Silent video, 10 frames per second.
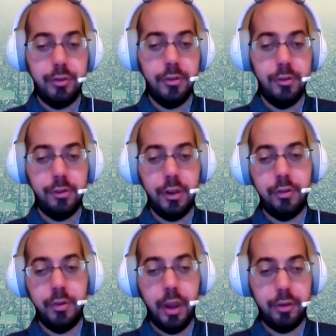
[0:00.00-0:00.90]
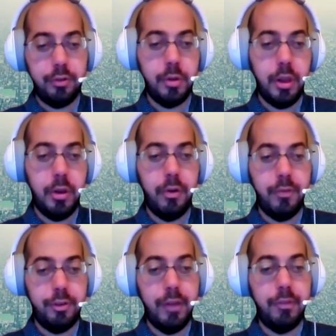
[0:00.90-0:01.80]
Nations International
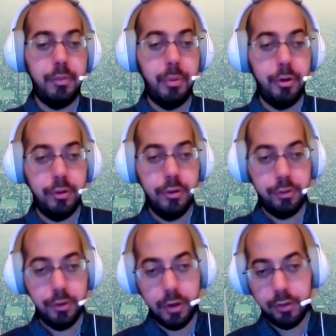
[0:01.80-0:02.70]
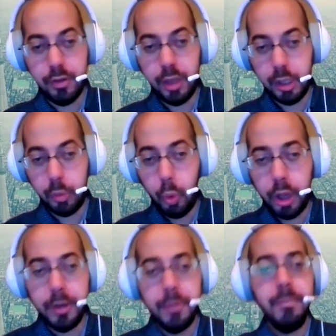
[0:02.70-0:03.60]
Year of Disabled Persons in
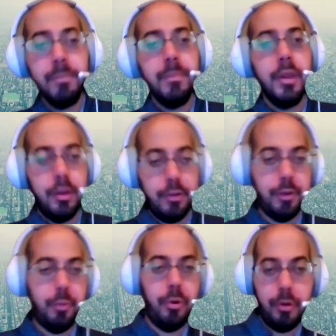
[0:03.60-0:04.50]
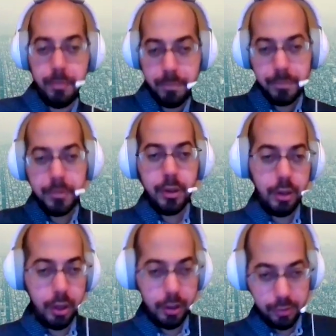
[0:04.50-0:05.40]
1981. There were
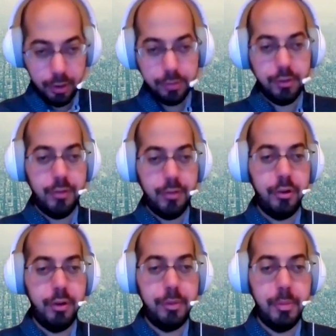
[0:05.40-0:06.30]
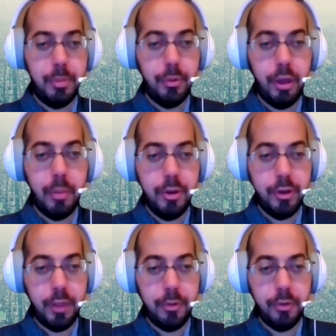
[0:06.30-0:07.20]
tons of different groups of people
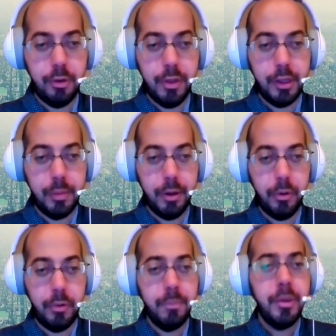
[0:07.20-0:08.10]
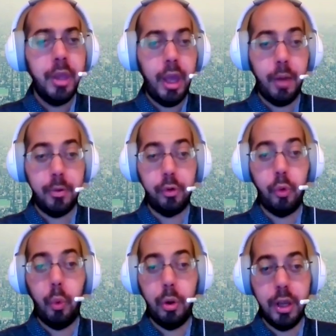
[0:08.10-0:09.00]
coming together to think about how to
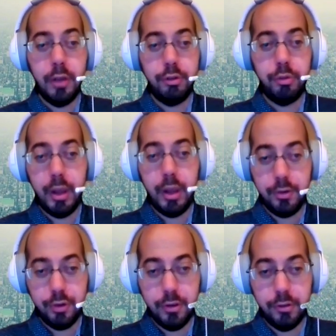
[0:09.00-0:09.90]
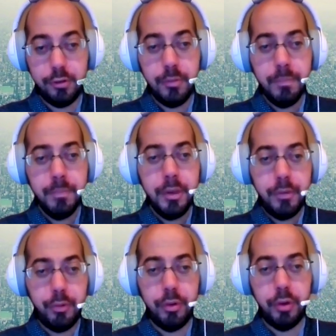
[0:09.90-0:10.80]
coordinate strategies
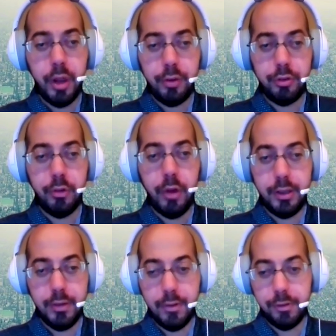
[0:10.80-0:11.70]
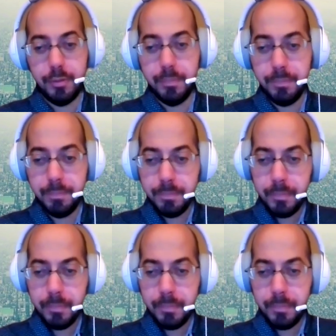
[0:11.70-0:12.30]
for international activism.